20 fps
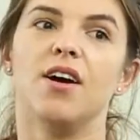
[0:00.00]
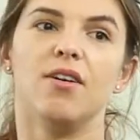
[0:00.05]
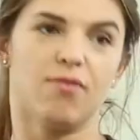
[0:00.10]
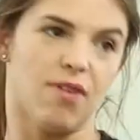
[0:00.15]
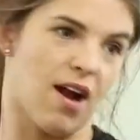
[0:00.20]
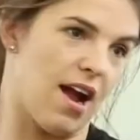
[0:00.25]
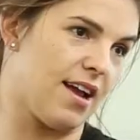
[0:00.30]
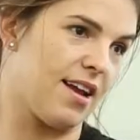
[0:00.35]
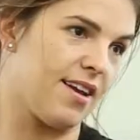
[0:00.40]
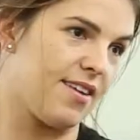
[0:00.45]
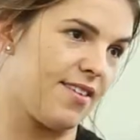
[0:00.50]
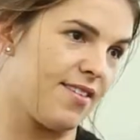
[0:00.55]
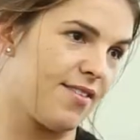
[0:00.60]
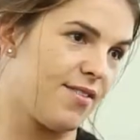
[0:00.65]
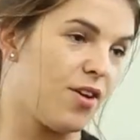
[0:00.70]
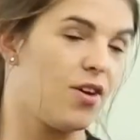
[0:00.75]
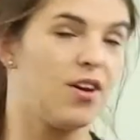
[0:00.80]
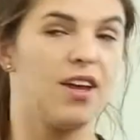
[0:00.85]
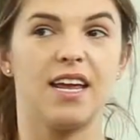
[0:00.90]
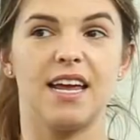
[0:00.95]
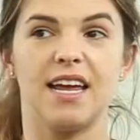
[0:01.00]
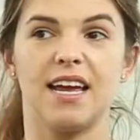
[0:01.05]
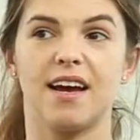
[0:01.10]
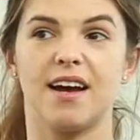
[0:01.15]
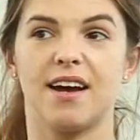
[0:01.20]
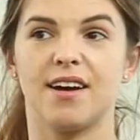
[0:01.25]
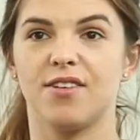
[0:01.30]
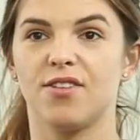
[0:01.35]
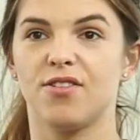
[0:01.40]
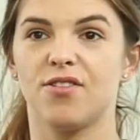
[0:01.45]
Right. Who
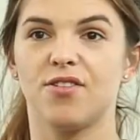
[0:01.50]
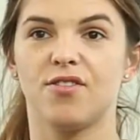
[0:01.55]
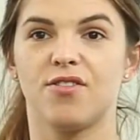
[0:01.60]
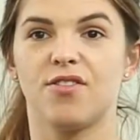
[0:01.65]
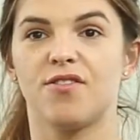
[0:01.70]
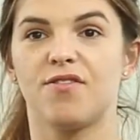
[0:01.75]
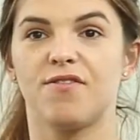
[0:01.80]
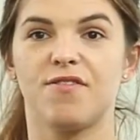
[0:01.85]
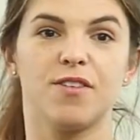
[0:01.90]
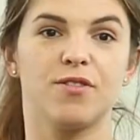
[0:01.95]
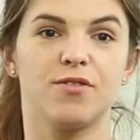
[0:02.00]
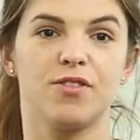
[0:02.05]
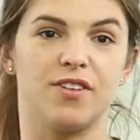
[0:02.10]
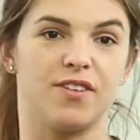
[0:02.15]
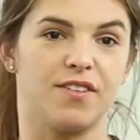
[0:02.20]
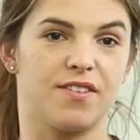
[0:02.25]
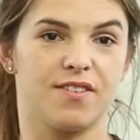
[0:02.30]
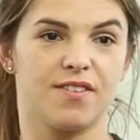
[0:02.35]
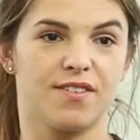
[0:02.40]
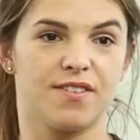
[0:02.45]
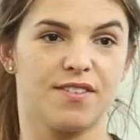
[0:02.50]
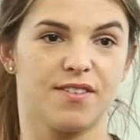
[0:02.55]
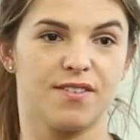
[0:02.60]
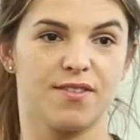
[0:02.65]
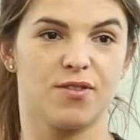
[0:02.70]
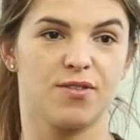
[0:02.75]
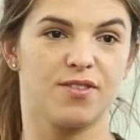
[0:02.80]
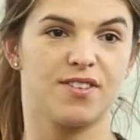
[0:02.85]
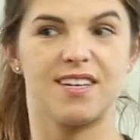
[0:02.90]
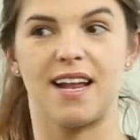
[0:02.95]
here uses filters
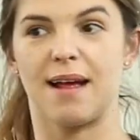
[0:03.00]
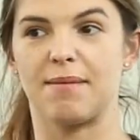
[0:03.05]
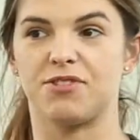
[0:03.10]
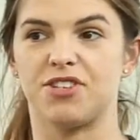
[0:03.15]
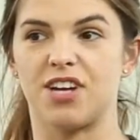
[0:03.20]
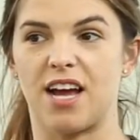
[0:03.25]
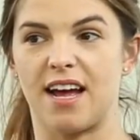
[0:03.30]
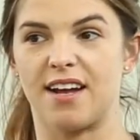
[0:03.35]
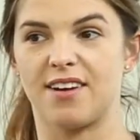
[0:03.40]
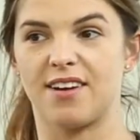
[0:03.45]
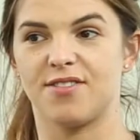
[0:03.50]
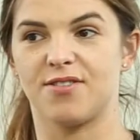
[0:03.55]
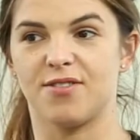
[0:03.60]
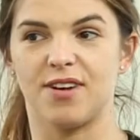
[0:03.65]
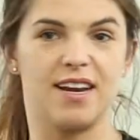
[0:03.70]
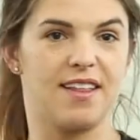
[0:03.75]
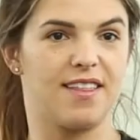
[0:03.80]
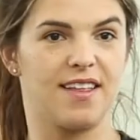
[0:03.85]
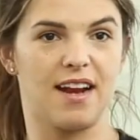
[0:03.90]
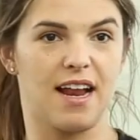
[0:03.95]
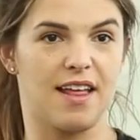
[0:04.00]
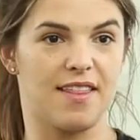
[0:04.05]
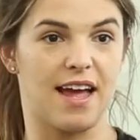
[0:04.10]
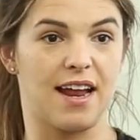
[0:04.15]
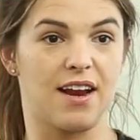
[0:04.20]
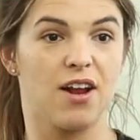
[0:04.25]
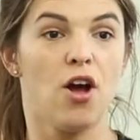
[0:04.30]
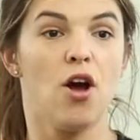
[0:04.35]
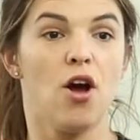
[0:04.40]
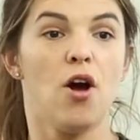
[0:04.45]
or Snapchat or anything like
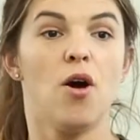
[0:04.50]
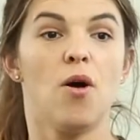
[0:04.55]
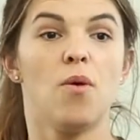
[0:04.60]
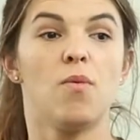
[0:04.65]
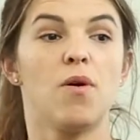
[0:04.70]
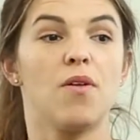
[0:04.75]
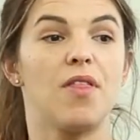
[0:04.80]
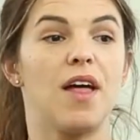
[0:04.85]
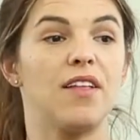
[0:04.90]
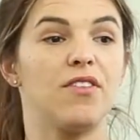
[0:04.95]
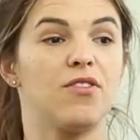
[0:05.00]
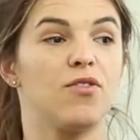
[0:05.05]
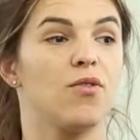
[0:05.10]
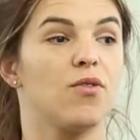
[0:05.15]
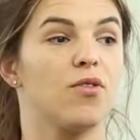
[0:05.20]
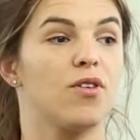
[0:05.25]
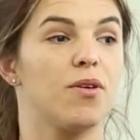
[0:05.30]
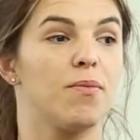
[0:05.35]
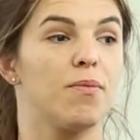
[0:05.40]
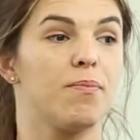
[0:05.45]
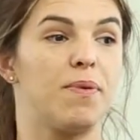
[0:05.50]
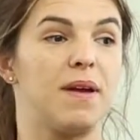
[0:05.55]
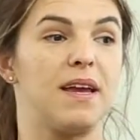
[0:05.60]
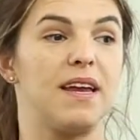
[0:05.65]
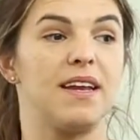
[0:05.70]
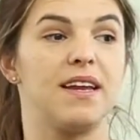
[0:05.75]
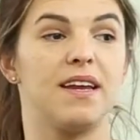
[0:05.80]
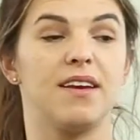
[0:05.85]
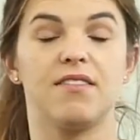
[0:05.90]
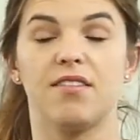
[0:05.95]
that? Well, that's all
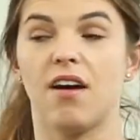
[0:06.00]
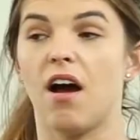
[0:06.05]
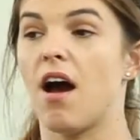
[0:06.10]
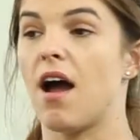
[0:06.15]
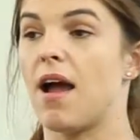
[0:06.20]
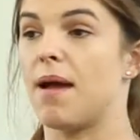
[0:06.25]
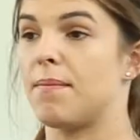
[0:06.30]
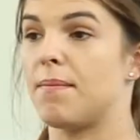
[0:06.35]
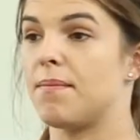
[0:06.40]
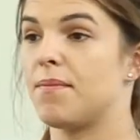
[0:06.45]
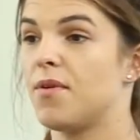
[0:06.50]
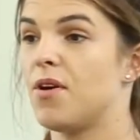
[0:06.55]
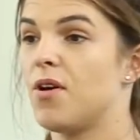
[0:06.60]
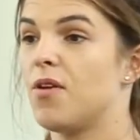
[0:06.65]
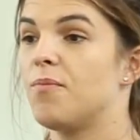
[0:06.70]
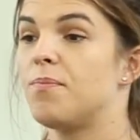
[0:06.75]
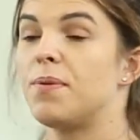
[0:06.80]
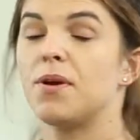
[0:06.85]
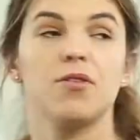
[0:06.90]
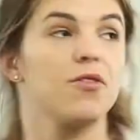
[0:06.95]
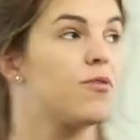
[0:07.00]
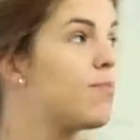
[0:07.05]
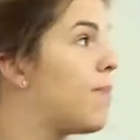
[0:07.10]
competing time, because